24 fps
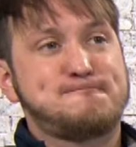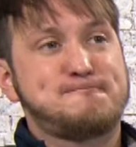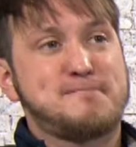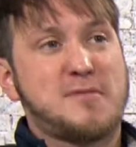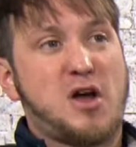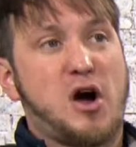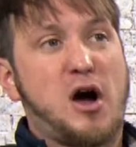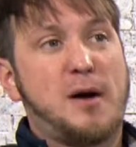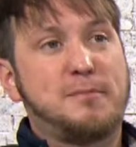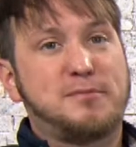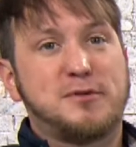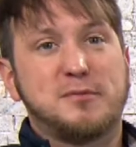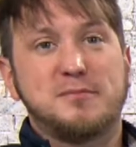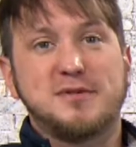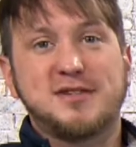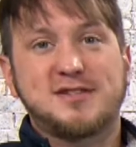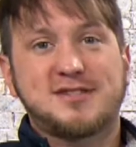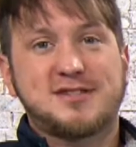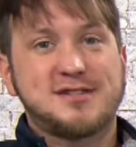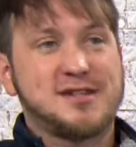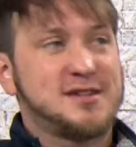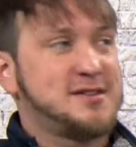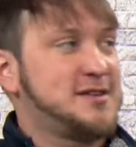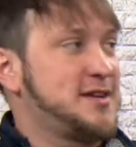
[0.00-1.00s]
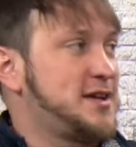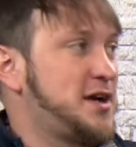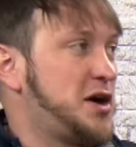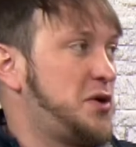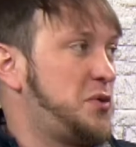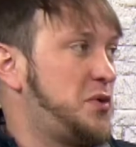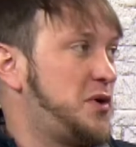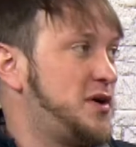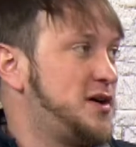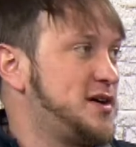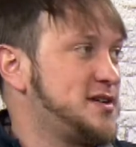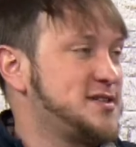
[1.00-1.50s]
optimistic than I
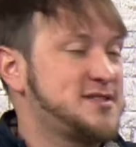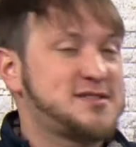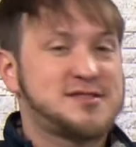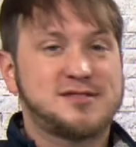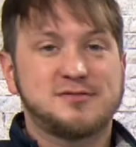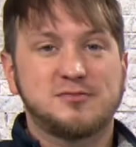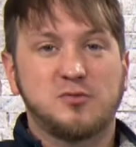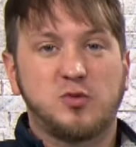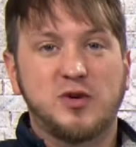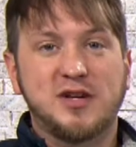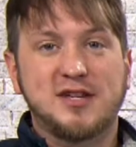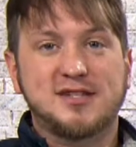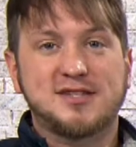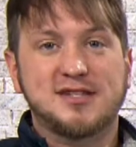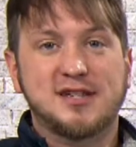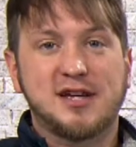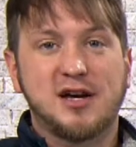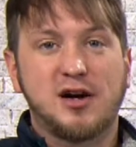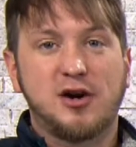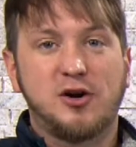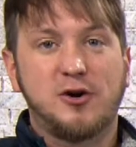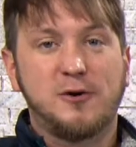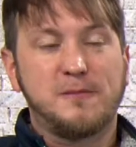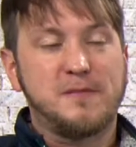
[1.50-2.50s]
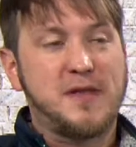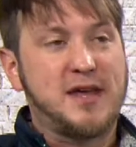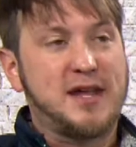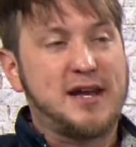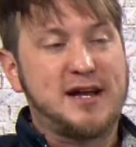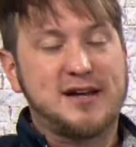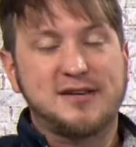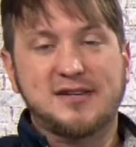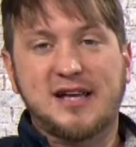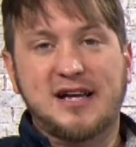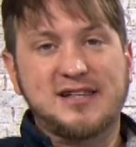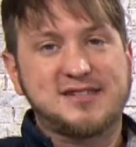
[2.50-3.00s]
was weeks ago. And
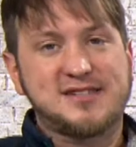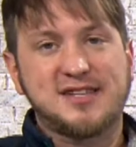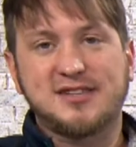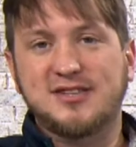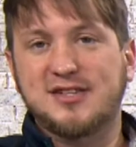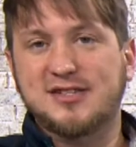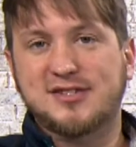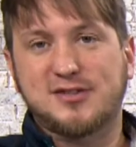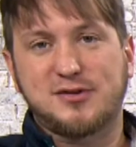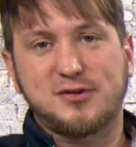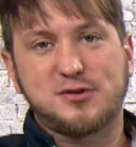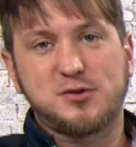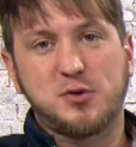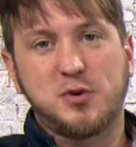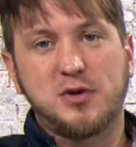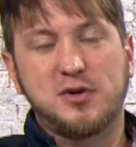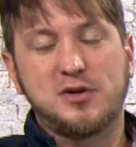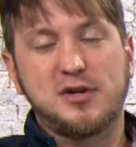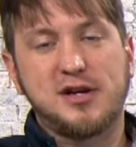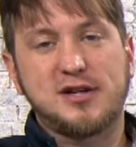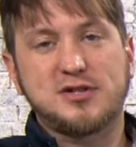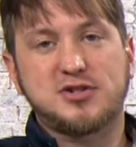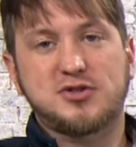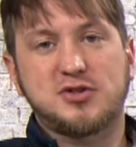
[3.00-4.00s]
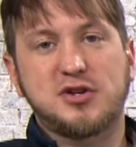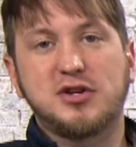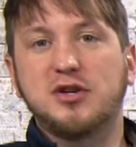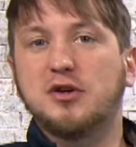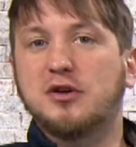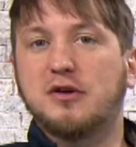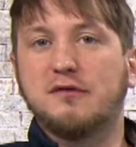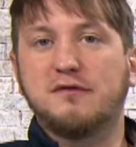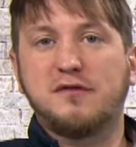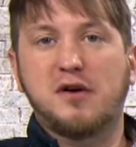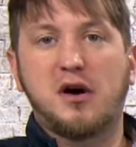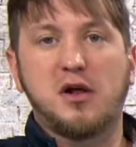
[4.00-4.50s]
I said this on Twitter yesterday. You
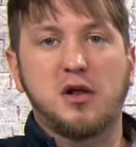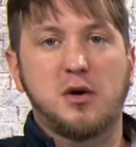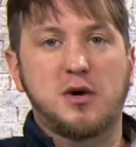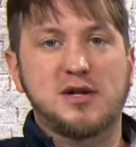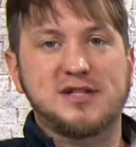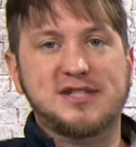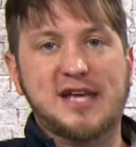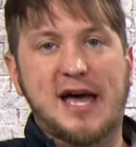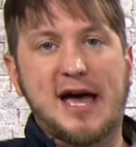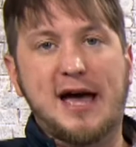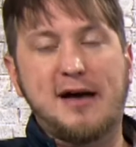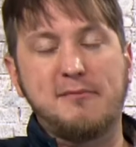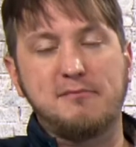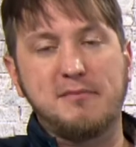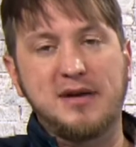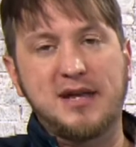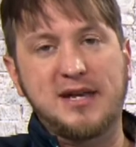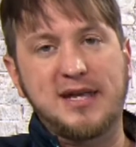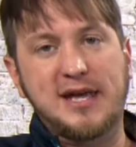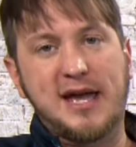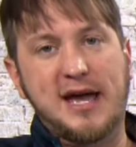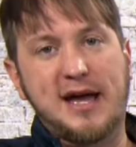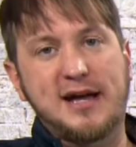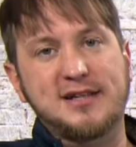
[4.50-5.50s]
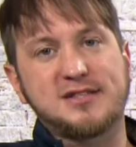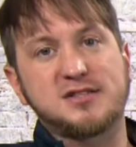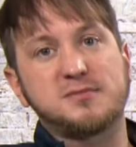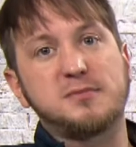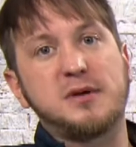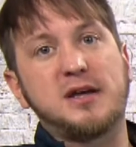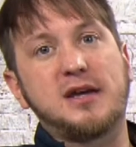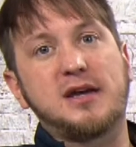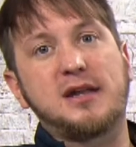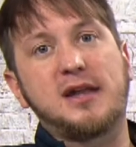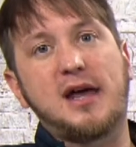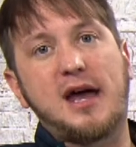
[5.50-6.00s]
can follow us at
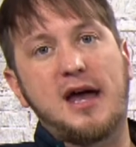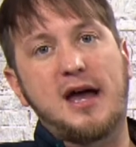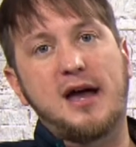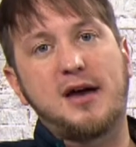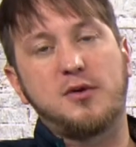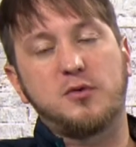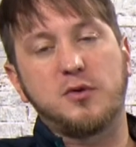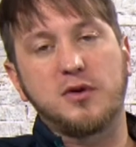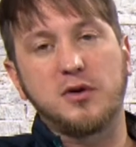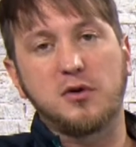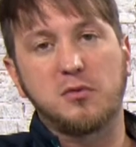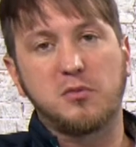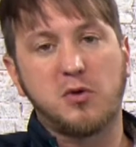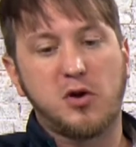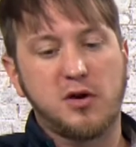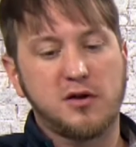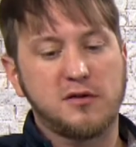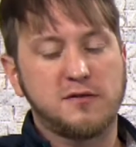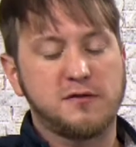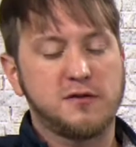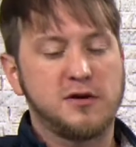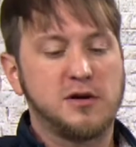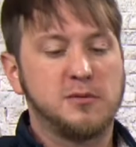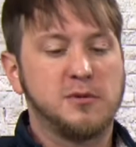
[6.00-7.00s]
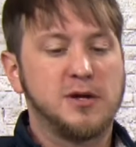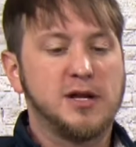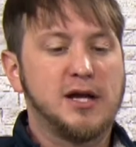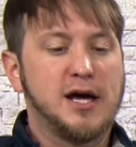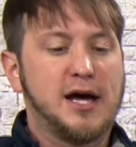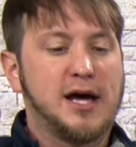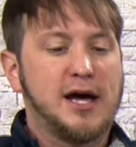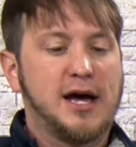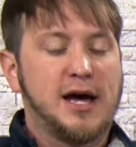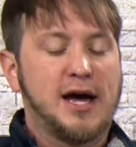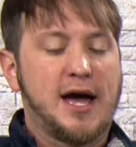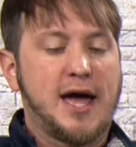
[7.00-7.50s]
MiniHatsMan, at Real Mark Freeman.
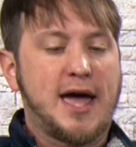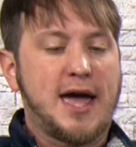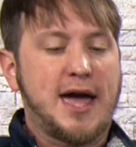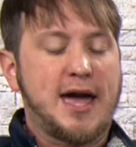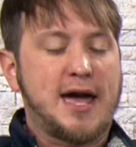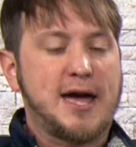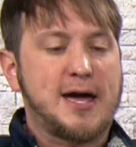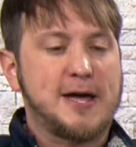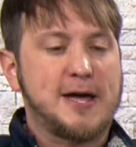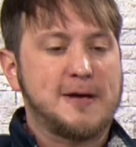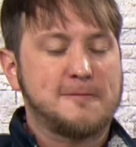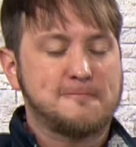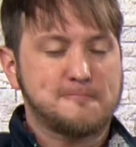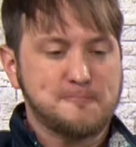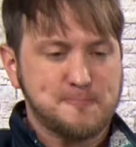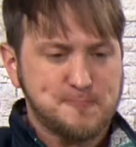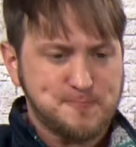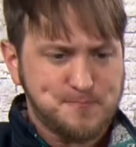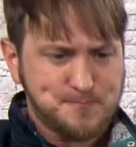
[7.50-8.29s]
And,